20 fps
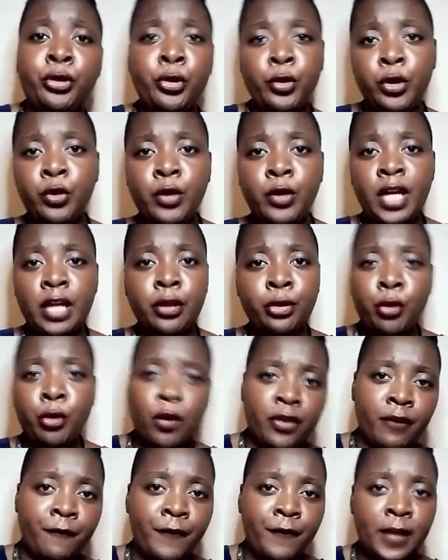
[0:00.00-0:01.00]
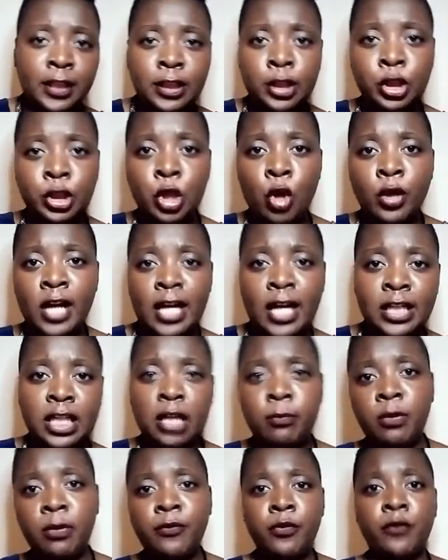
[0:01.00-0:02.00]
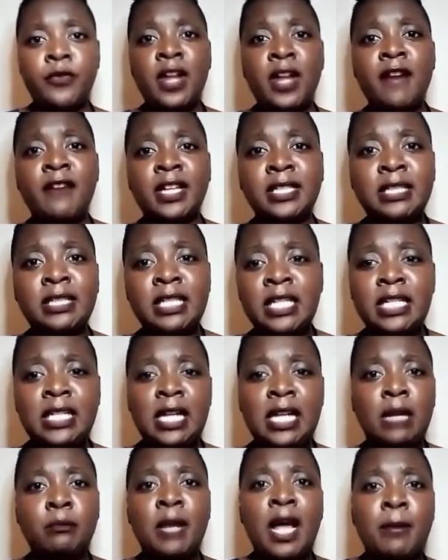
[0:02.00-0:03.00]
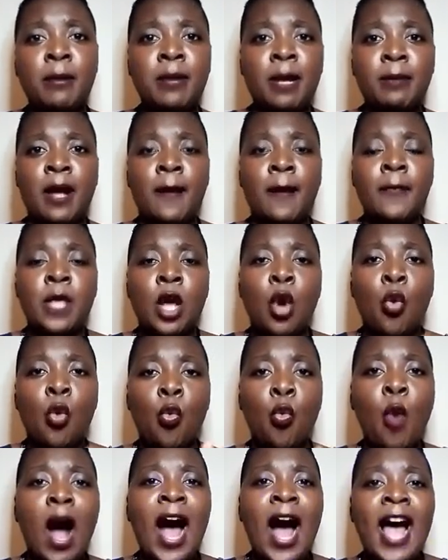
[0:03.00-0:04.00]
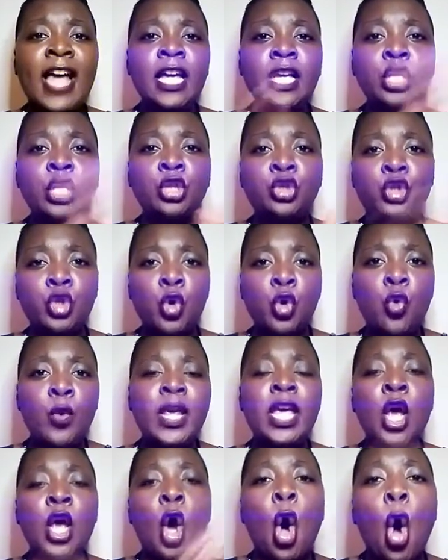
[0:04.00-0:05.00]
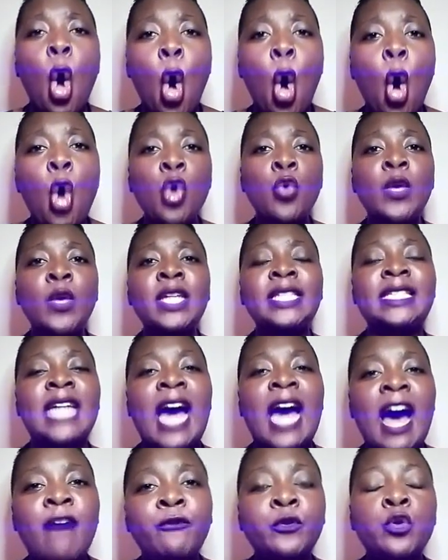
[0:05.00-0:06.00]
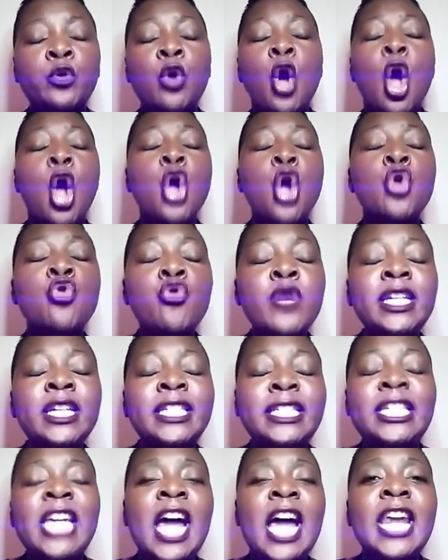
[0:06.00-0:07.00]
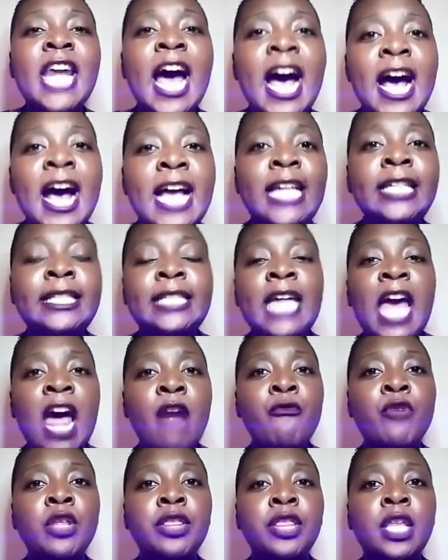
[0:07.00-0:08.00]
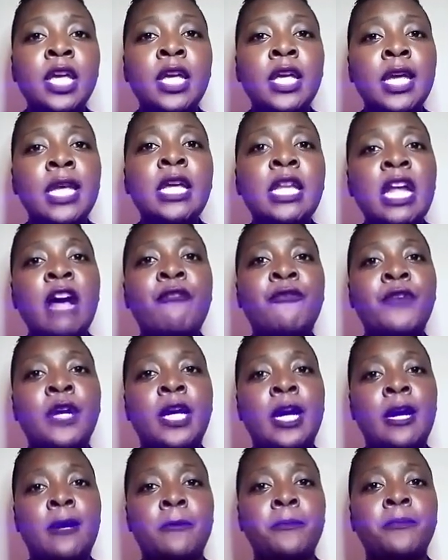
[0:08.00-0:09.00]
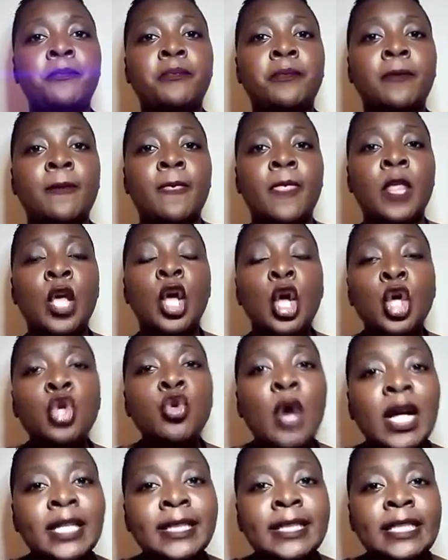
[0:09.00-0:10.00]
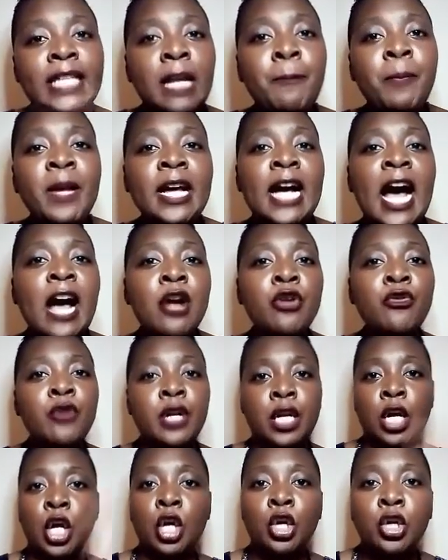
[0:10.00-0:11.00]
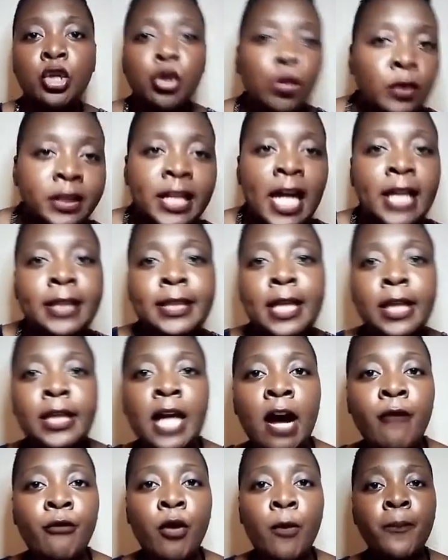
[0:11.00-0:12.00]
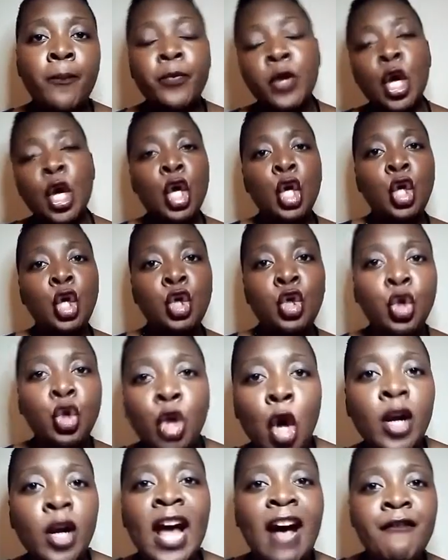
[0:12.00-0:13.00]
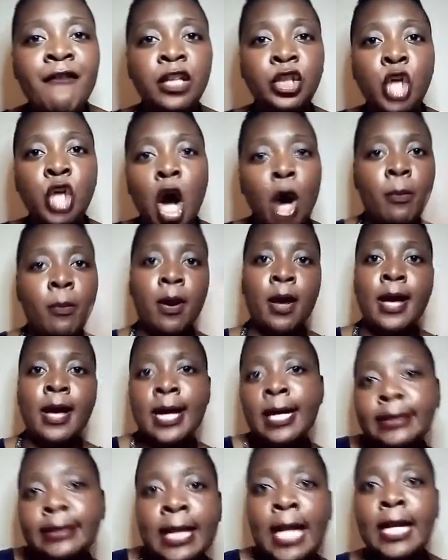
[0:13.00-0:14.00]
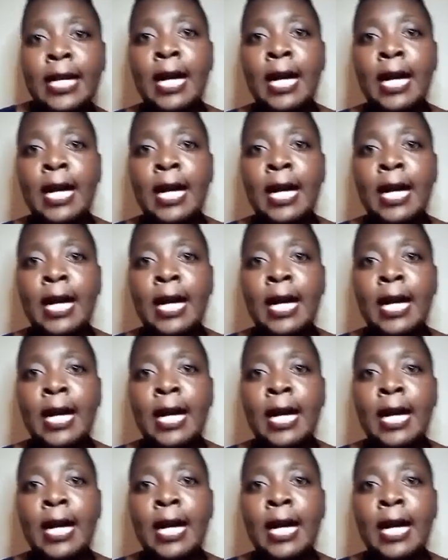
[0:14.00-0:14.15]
you can throw the first stone at him if you've never seen them, blah blah blah. Why do we always have to Christianize everything in Africa? You are sleeping hungry, you say it's the devil. You don't have a job, it's an